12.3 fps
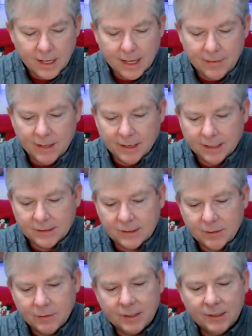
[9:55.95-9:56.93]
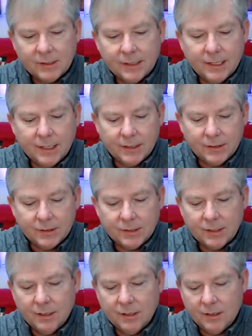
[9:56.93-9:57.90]
And then let's see what this
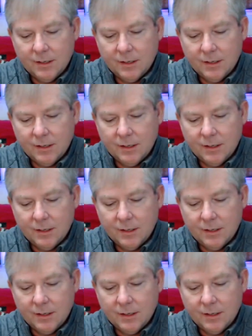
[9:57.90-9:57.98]
is.